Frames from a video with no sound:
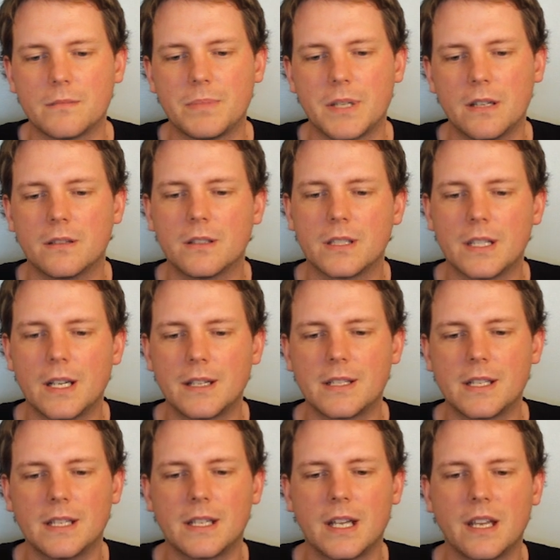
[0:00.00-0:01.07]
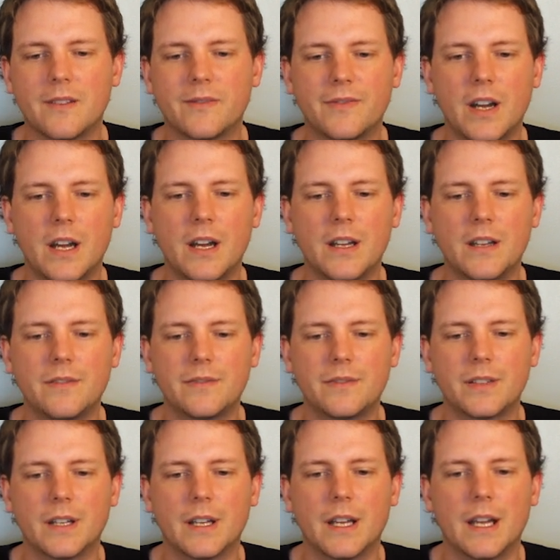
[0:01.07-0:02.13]
of the period
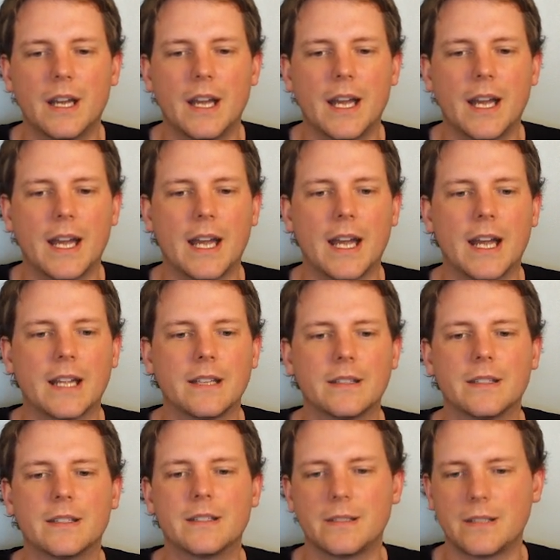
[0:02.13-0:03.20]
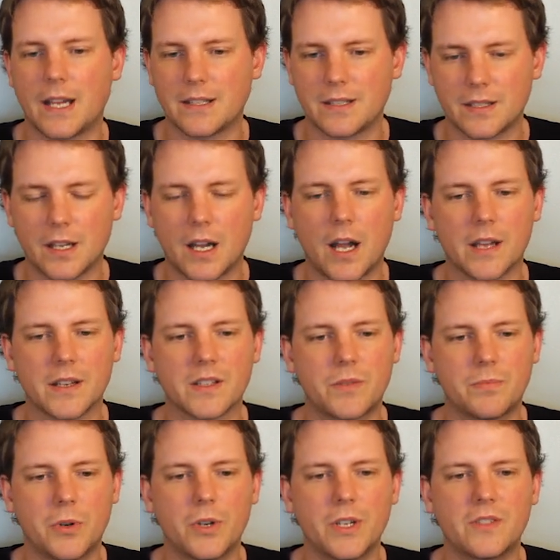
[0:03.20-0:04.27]
1985, and that's the
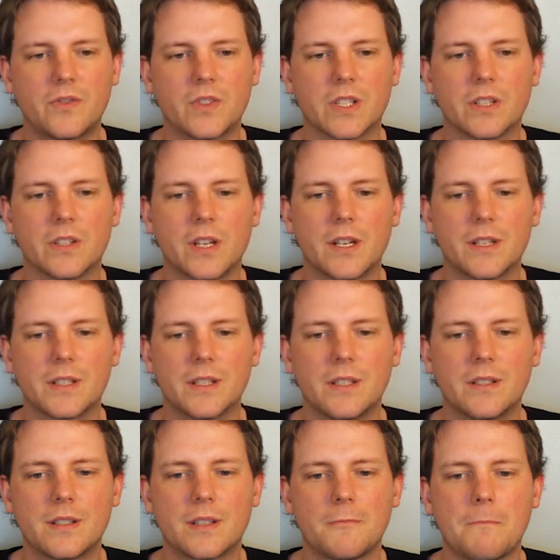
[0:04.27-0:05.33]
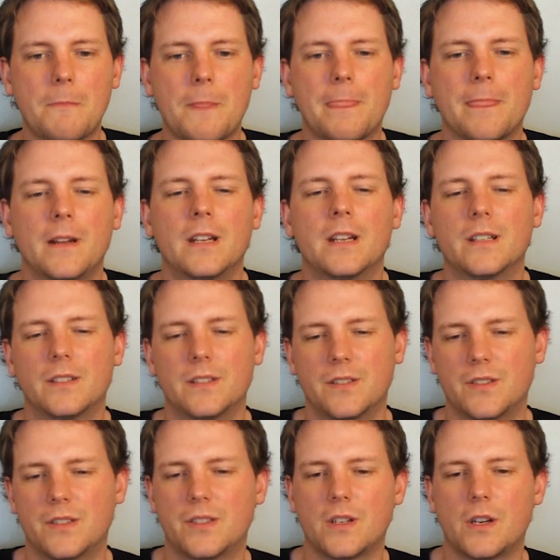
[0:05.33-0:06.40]
highest point for the nurses.
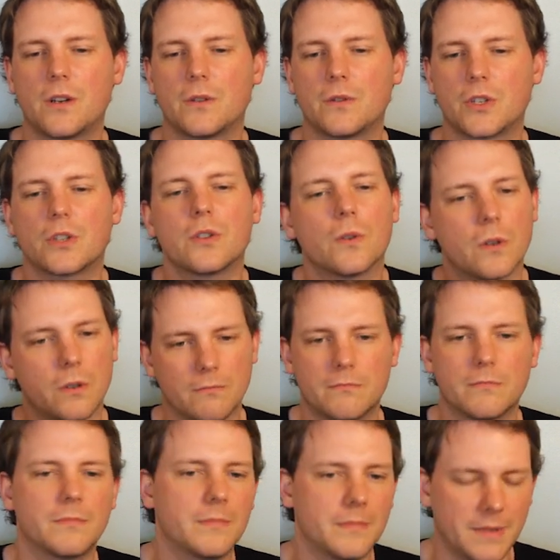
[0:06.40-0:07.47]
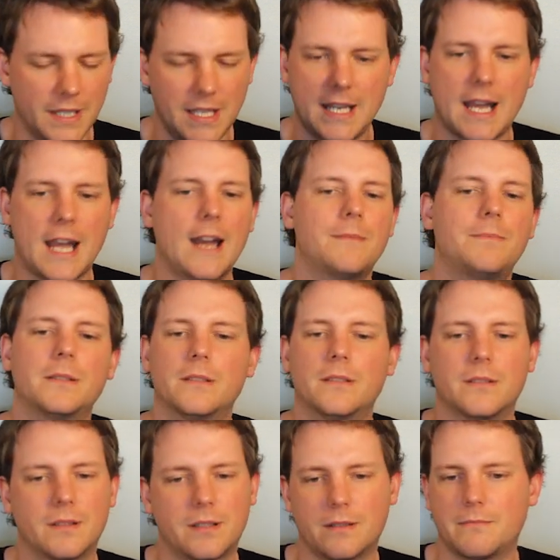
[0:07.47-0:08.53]
So sure, it
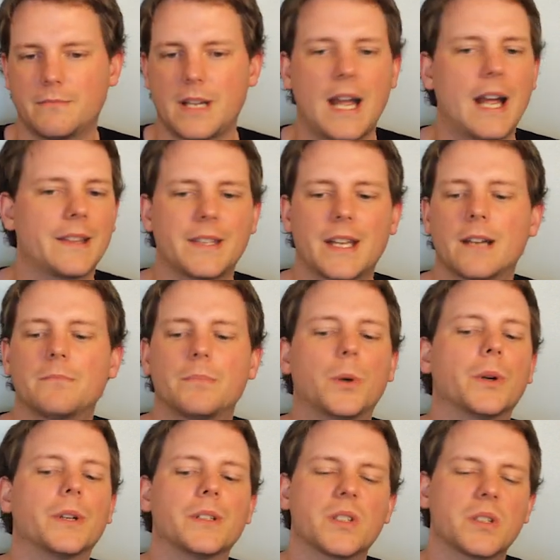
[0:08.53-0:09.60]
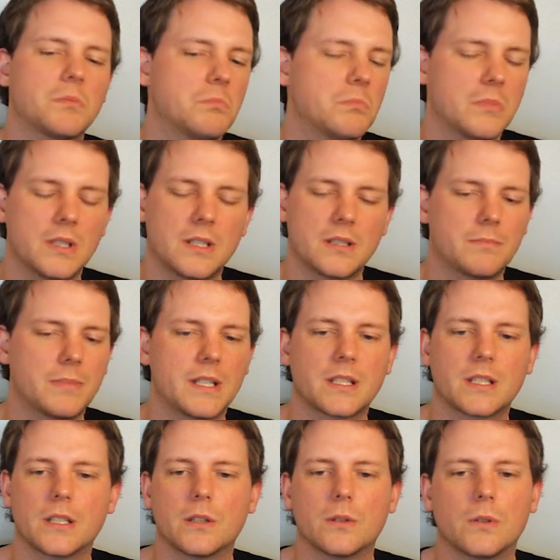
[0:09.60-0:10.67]
happened at that point. It's
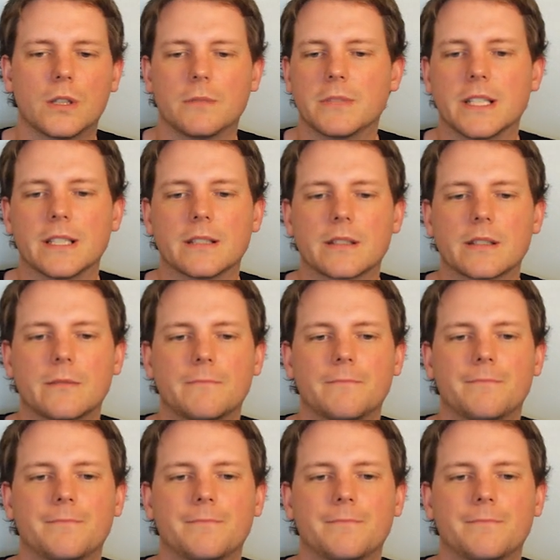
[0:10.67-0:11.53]
basically all it means.